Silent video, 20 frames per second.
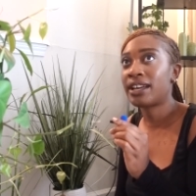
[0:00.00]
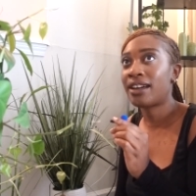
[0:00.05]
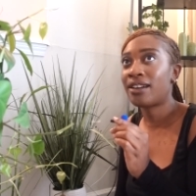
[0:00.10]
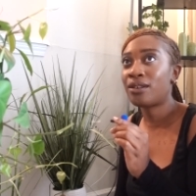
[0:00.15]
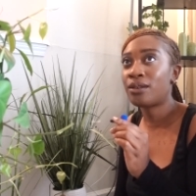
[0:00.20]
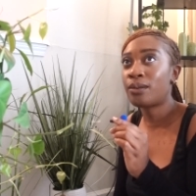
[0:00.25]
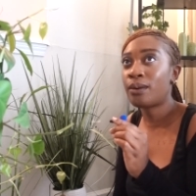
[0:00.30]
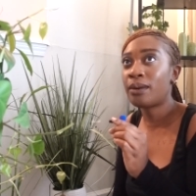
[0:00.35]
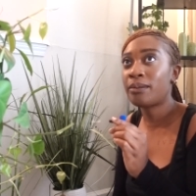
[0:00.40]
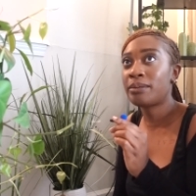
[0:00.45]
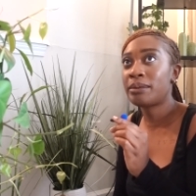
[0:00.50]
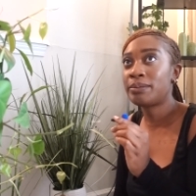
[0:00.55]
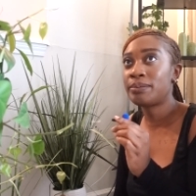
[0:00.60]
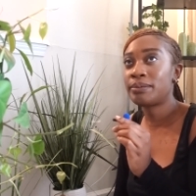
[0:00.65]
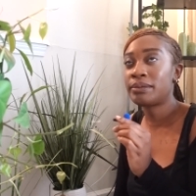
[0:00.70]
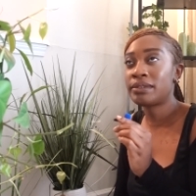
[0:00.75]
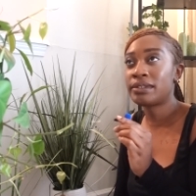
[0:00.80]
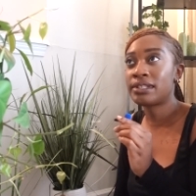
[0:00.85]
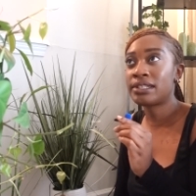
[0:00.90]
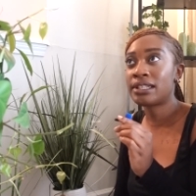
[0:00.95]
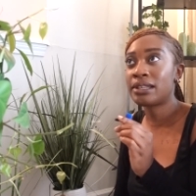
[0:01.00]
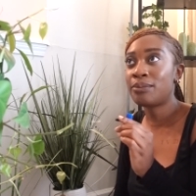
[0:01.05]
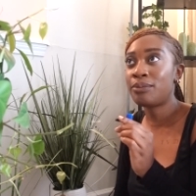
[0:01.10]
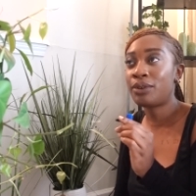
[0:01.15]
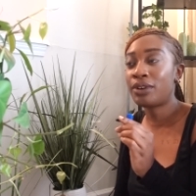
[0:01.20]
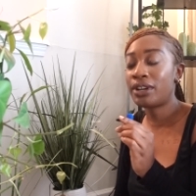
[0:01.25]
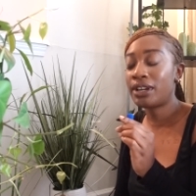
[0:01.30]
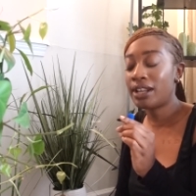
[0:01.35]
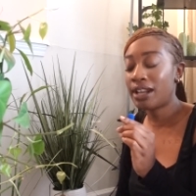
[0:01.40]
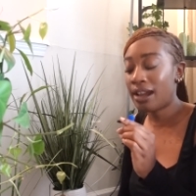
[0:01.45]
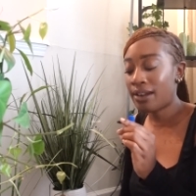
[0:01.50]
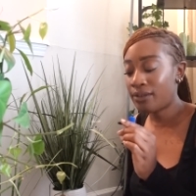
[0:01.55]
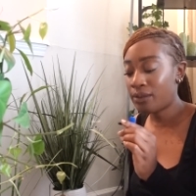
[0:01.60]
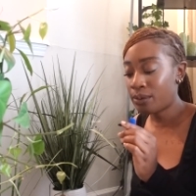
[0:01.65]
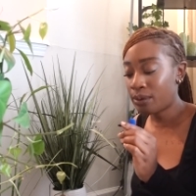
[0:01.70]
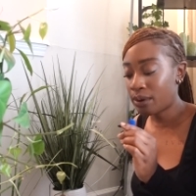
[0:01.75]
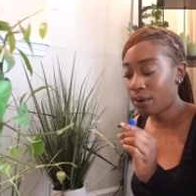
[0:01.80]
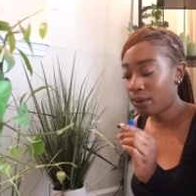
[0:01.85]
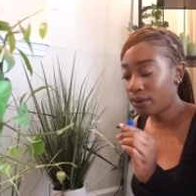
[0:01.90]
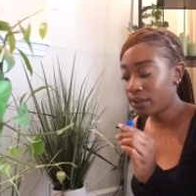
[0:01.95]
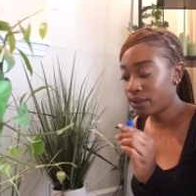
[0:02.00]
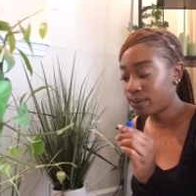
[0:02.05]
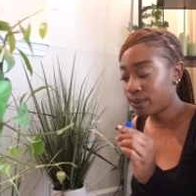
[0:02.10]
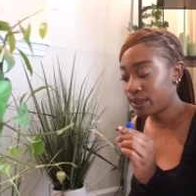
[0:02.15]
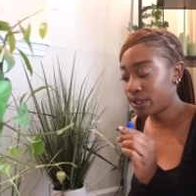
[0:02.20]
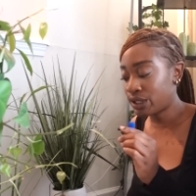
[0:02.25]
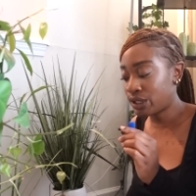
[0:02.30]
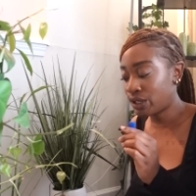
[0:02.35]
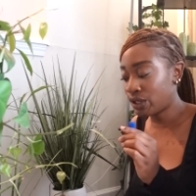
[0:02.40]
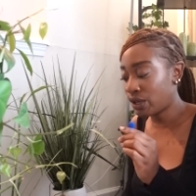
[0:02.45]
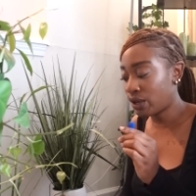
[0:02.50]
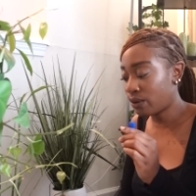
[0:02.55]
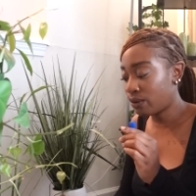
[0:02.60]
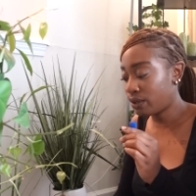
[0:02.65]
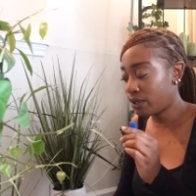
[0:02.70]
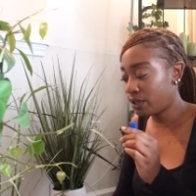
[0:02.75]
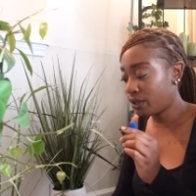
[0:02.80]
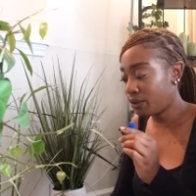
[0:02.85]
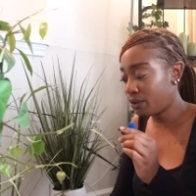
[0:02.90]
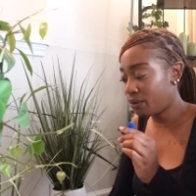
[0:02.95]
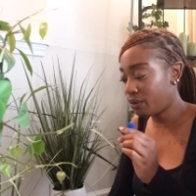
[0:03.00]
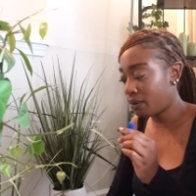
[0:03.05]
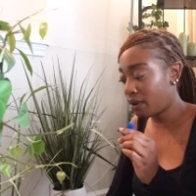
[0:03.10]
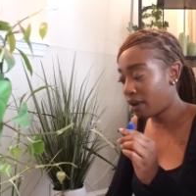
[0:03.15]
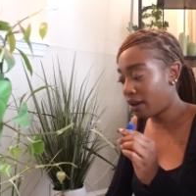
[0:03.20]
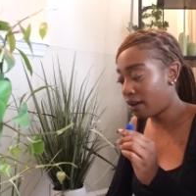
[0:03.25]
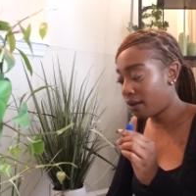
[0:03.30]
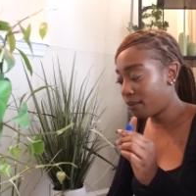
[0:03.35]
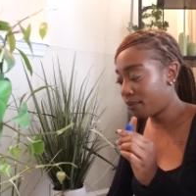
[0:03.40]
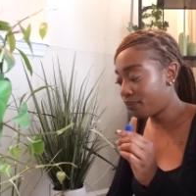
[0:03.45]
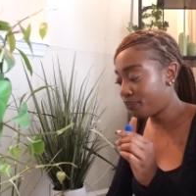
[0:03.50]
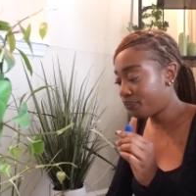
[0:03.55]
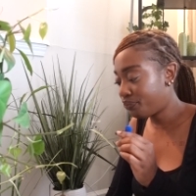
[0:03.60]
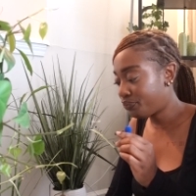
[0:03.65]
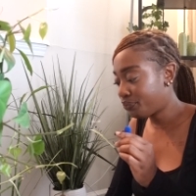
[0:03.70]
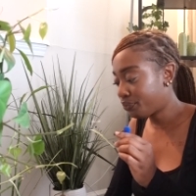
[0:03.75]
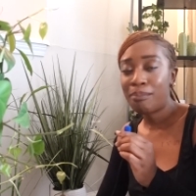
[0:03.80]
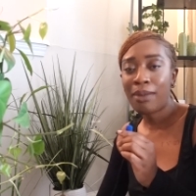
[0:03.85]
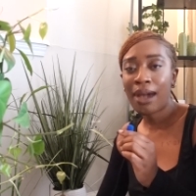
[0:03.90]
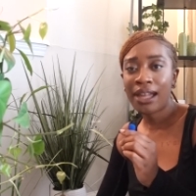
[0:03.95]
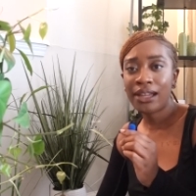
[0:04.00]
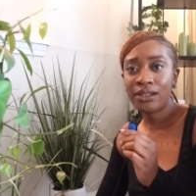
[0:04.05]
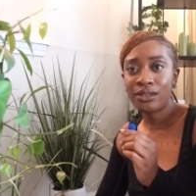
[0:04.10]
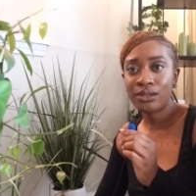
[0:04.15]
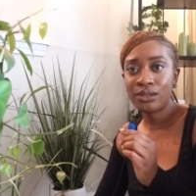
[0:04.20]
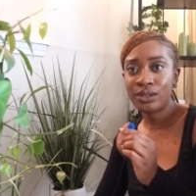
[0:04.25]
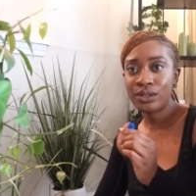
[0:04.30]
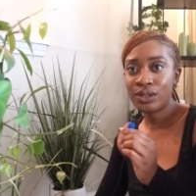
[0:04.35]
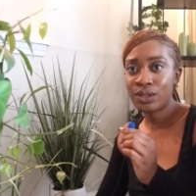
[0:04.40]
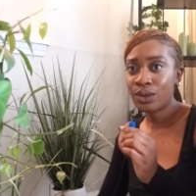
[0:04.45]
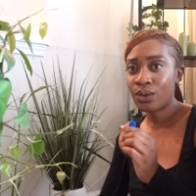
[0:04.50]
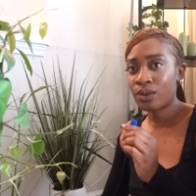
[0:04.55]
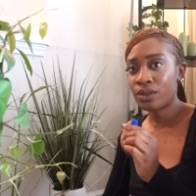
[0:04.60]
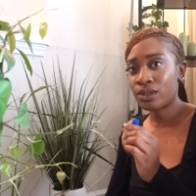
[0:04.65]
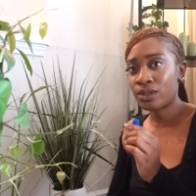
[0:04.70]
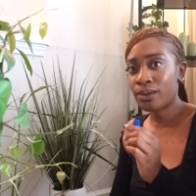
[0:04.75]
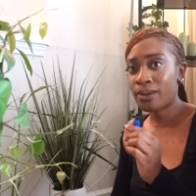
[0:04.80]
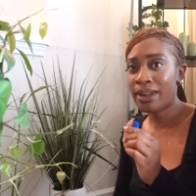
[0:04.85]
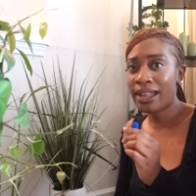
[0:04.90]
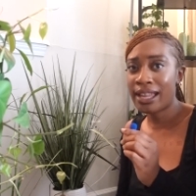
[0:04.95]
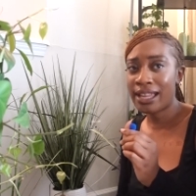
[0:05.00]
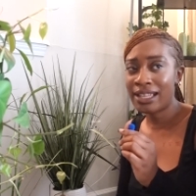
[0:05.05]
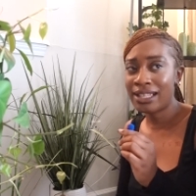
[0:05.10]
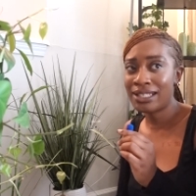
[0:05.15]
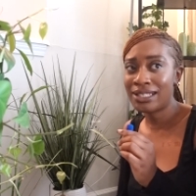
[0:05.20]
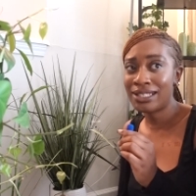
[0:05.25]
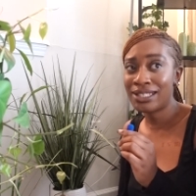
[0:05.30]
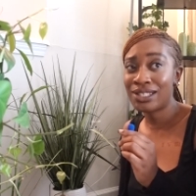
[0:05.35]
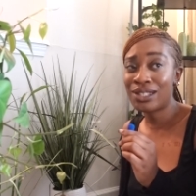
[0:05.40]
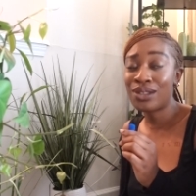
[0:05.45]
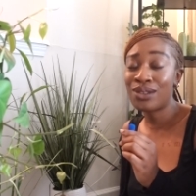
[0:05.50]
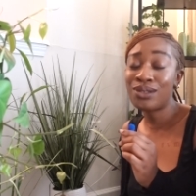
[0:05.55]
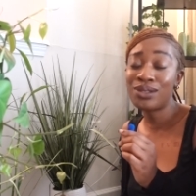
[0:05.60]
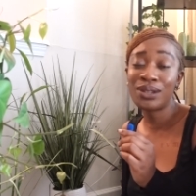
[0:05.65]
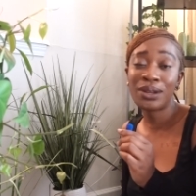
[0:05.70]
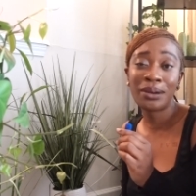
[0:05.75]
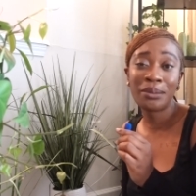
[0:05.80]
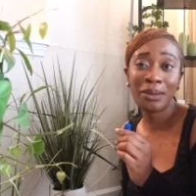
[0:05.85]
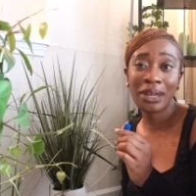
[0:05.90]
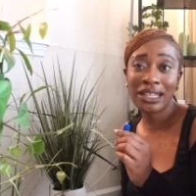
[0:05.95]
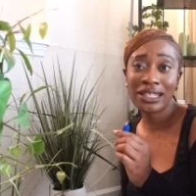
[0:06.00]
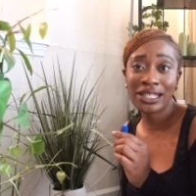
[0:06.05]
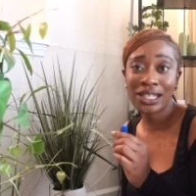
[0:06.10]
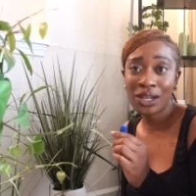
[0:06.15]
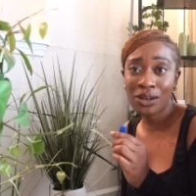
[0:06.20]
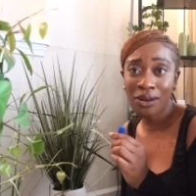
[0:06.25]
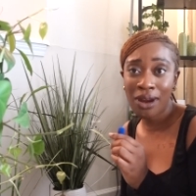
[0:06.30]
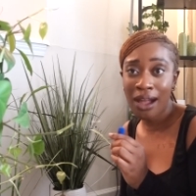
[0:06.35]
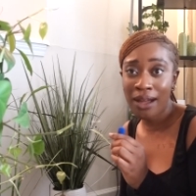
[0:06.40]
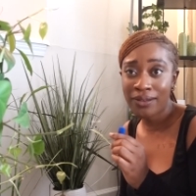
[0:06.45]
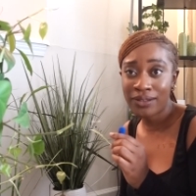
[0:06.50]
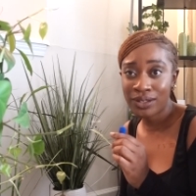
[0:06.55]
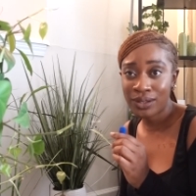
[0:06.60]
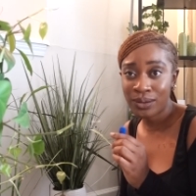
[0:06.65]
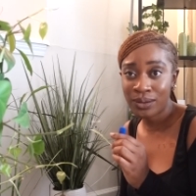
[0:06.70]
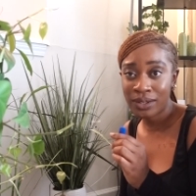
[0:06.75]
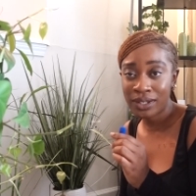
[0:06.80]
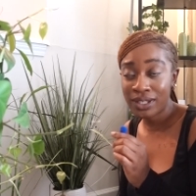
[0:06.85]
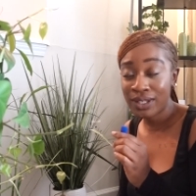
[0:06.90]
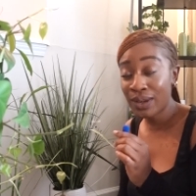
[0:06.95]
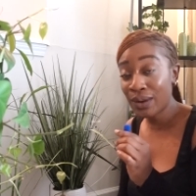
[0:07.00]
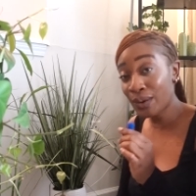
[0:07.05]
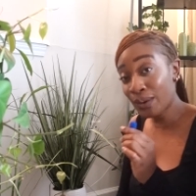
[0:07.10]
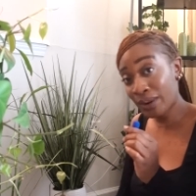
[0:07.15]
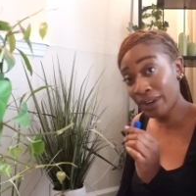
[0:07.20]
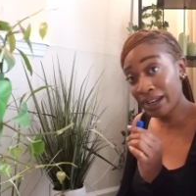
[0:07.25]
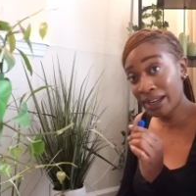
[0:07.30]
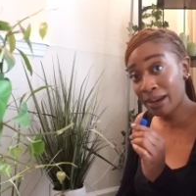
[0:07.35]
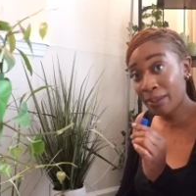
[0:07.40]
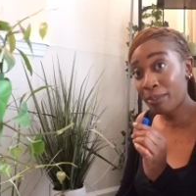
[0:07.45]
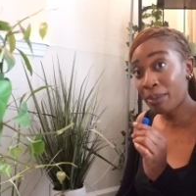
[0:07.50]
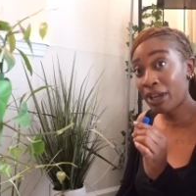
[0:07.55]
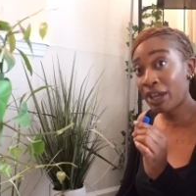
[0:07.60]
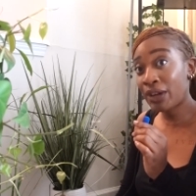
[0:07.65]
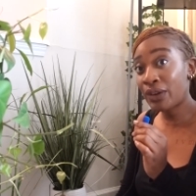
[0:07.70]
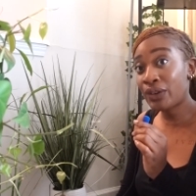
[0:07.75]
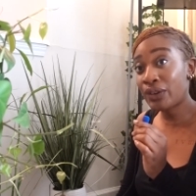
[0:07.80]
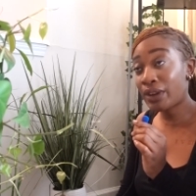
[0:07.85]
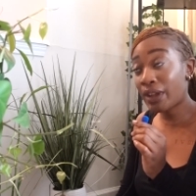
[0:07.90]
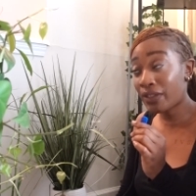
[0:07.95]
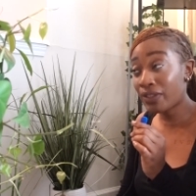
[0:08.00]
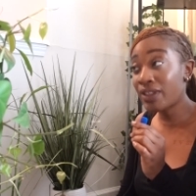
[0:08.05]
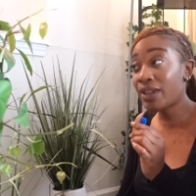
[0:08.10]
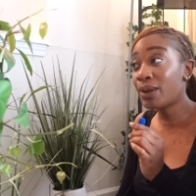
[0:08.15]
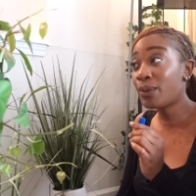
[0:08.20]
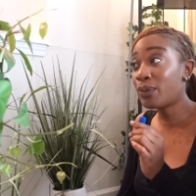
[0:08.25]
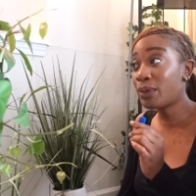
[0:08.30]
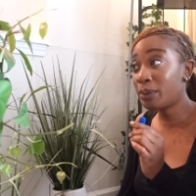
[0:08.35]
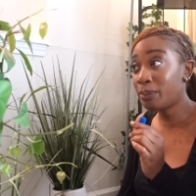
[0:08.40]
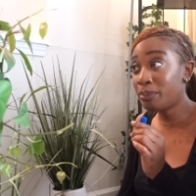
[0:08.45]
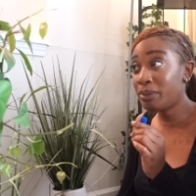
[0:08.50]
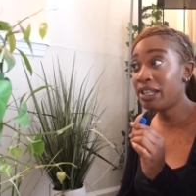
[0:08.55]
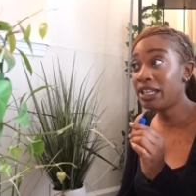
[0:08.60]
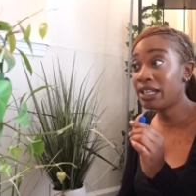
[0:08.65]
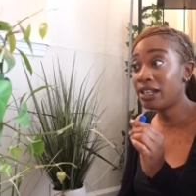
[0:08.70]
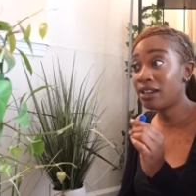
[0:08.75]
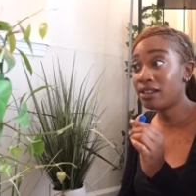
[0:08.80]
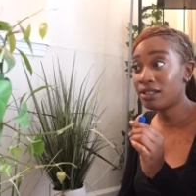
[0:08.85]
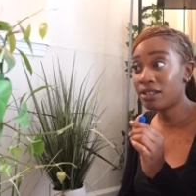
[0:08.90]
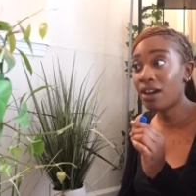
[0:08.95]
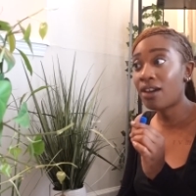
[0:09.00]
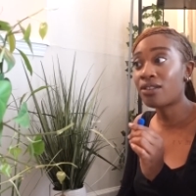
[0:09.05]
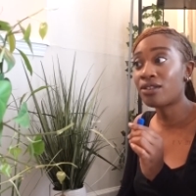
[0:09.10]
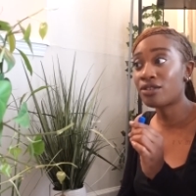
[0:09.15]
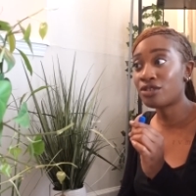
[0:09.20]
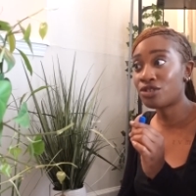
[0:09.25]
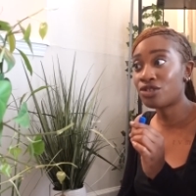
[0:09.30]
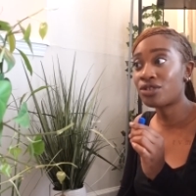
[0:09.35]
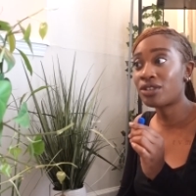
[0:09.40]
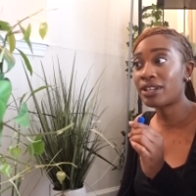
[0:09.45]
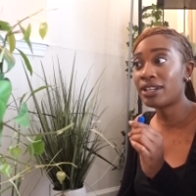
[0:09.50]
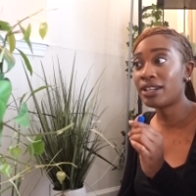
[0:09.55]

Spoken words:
I don't know why people sleep on it. Everyone always wants to go to Michael's or Joann's. Those are amazing craft stores, agreed, but nothing will beat a Dollar Tree.